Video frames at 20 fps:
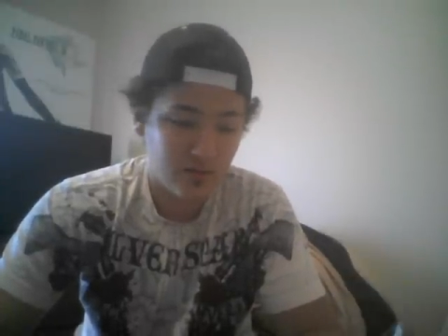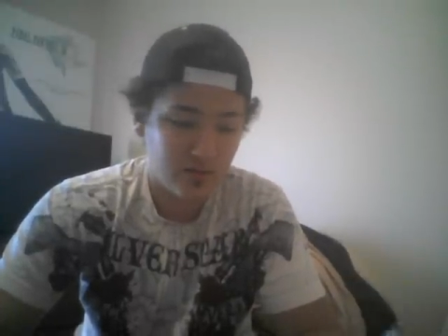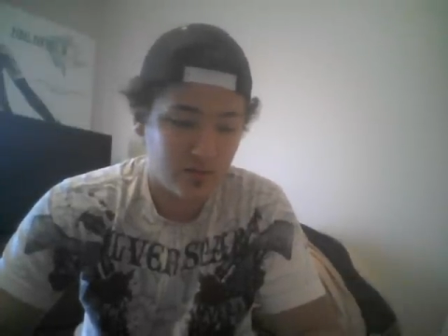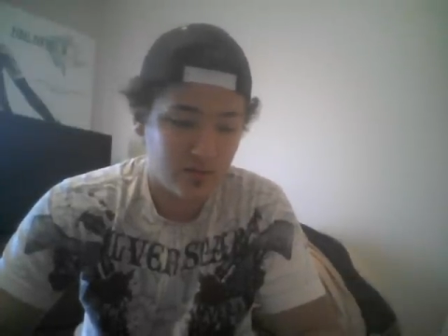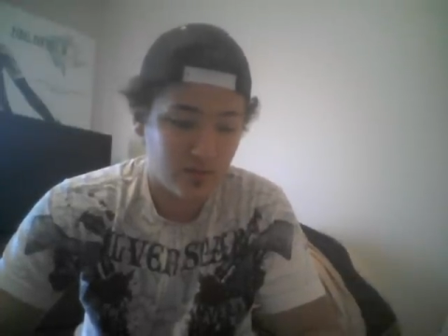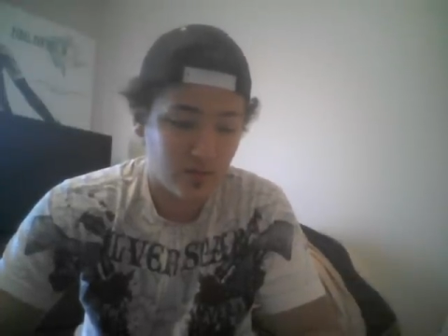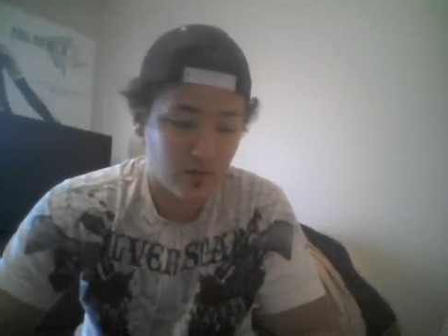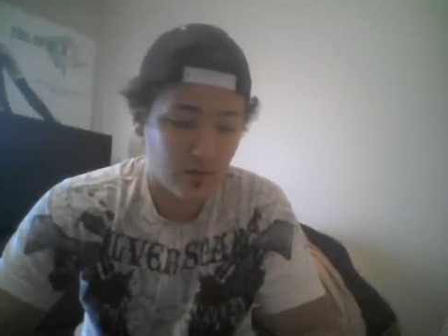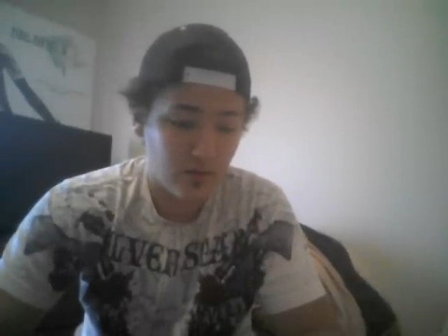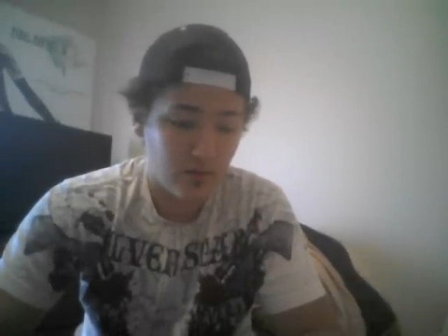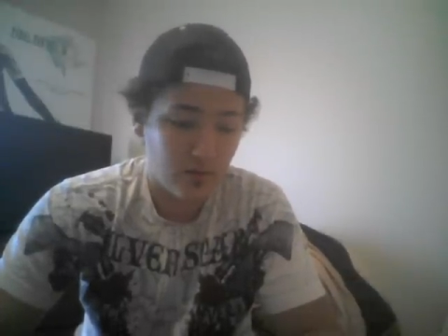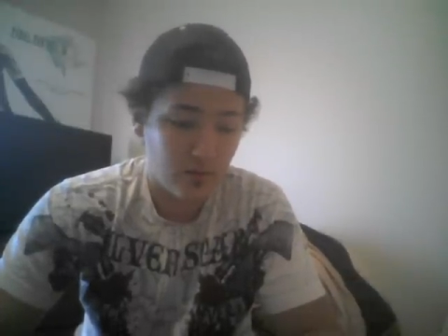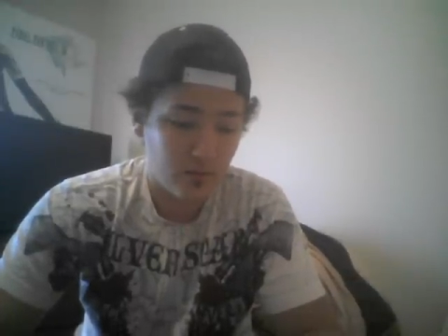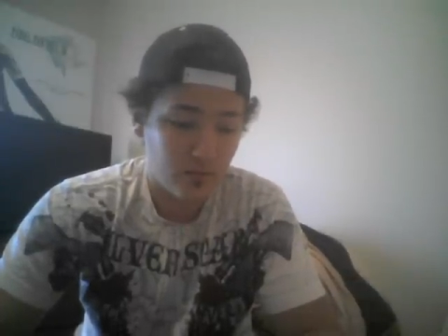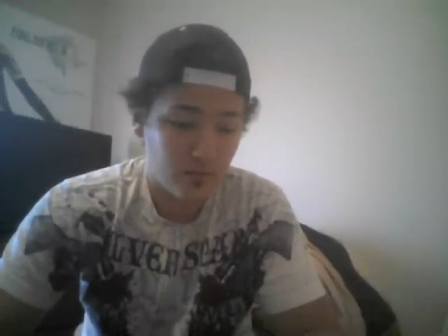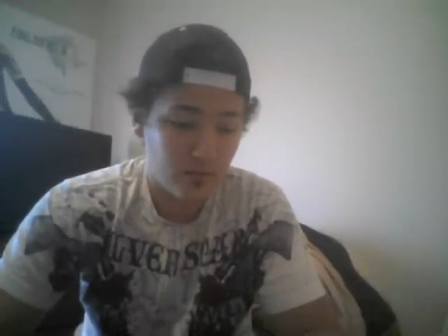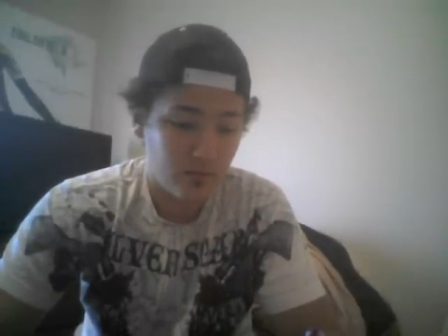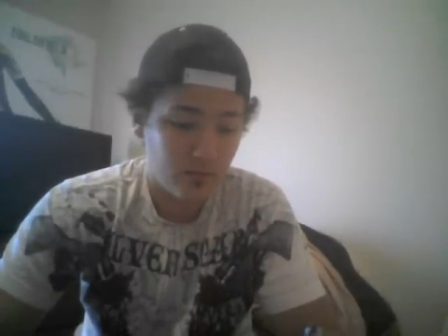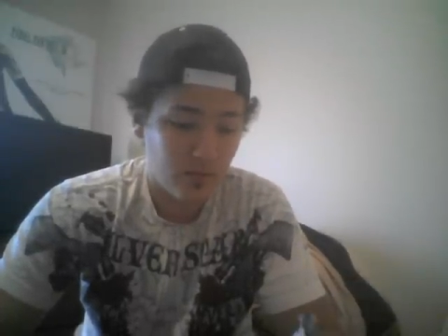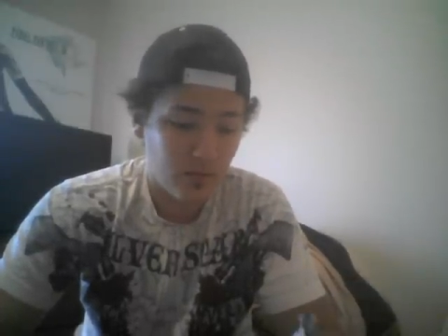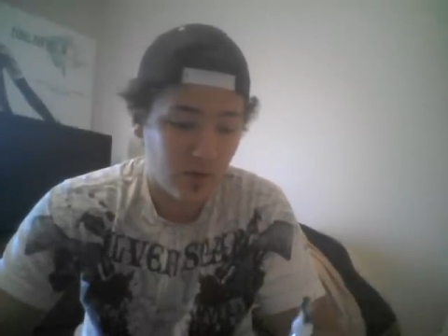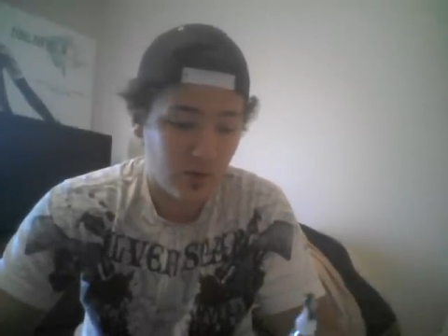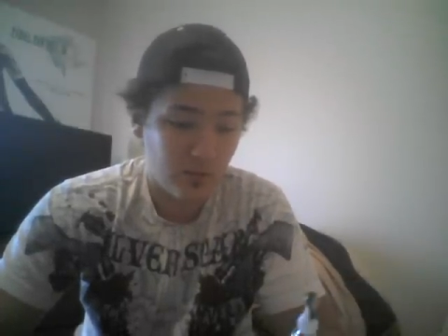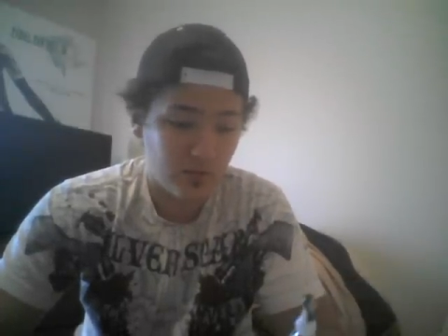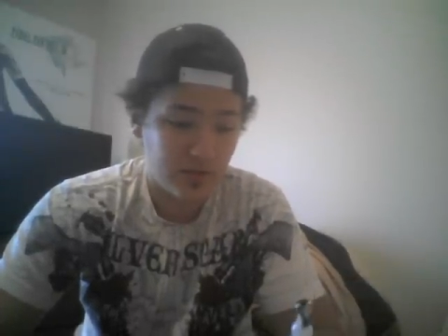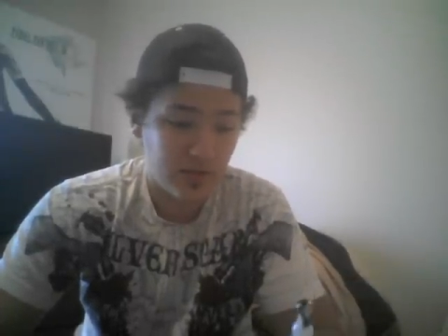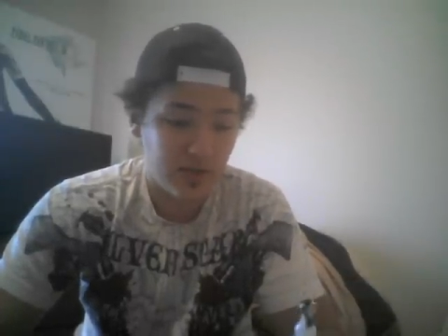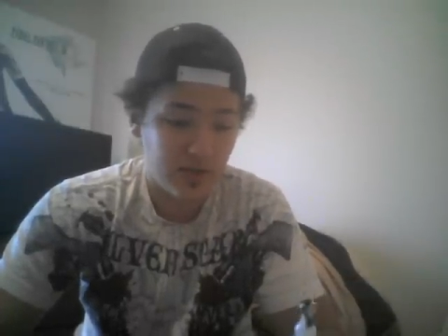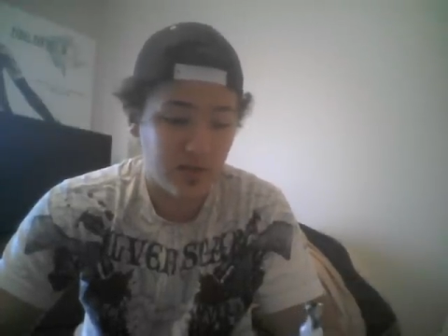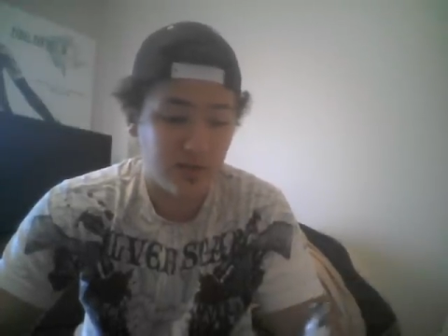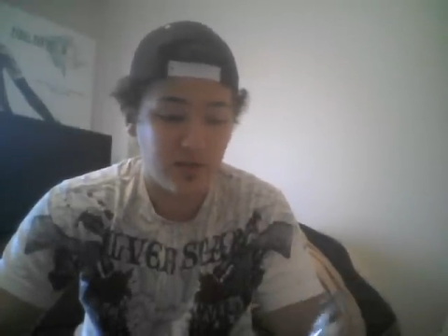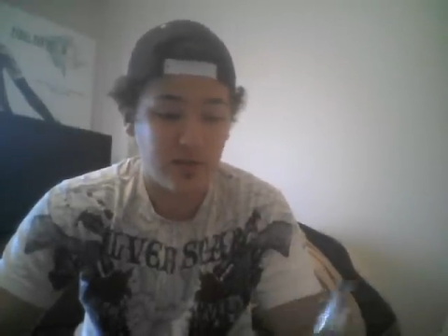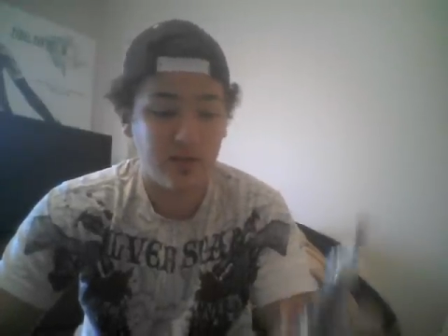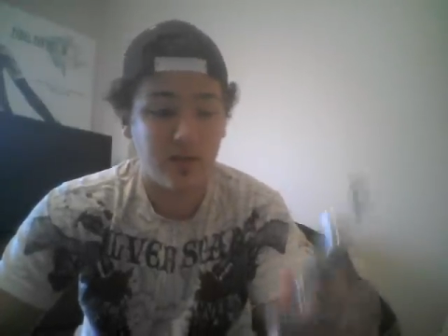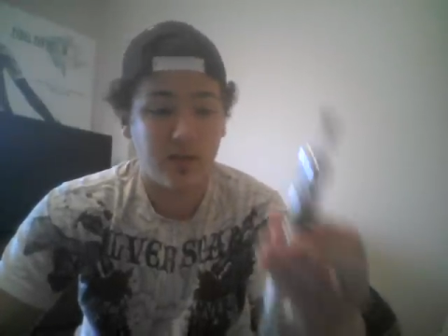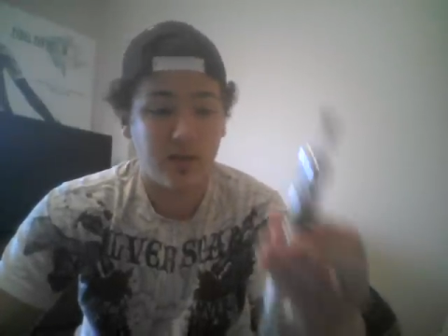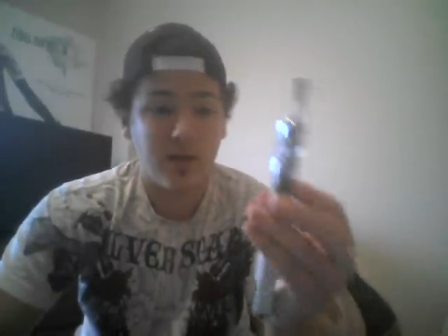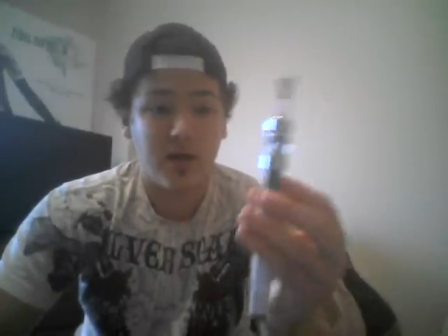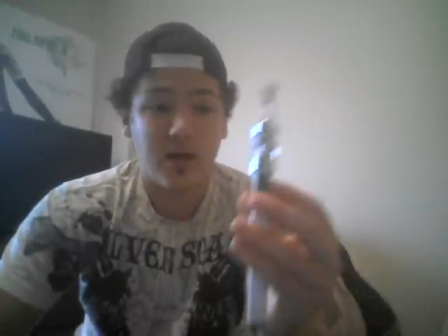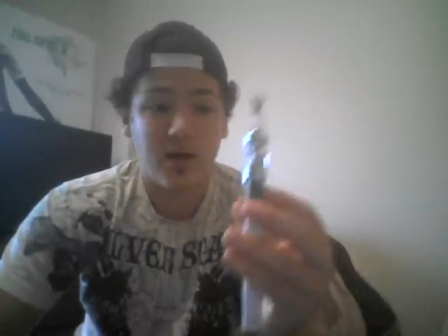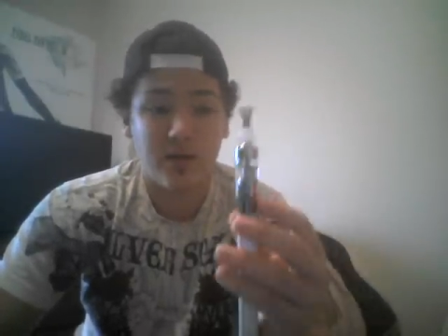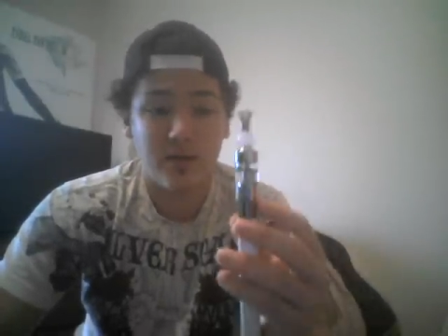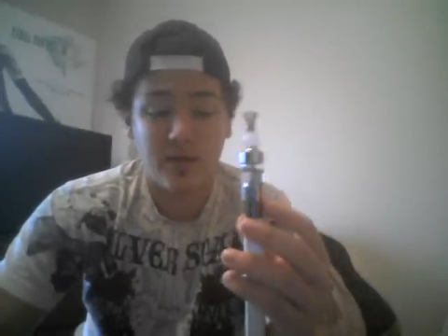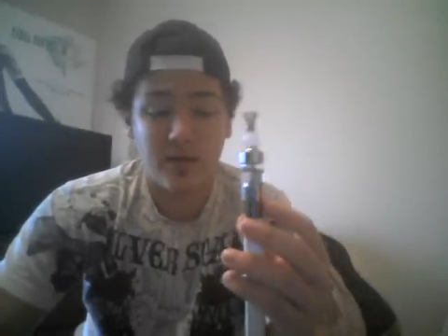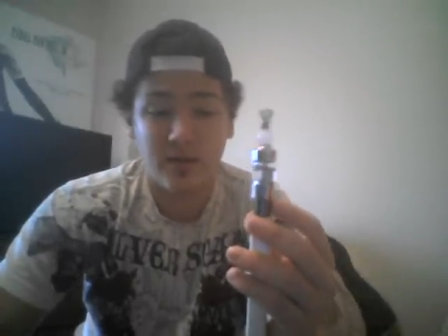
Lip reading: So I went ahead and got